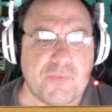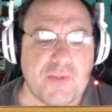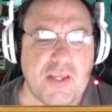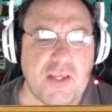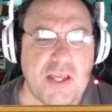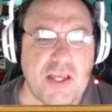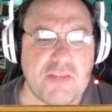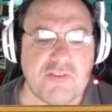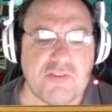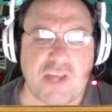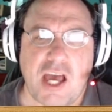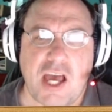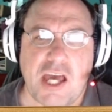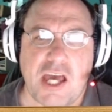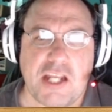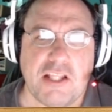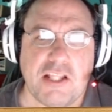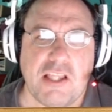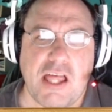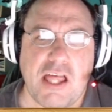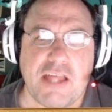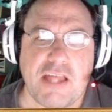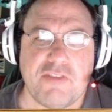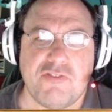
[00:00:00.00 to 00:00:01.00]
it's kind of
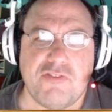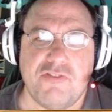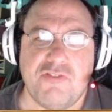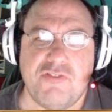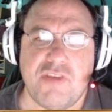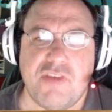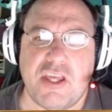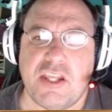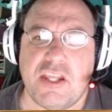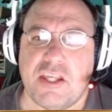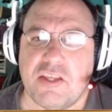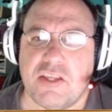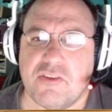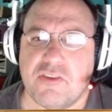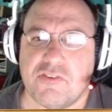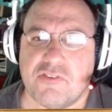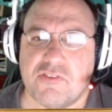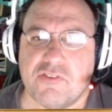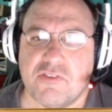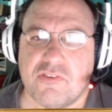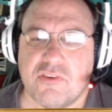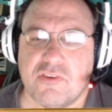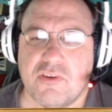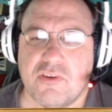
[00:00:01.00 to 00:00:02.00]
like Denny's.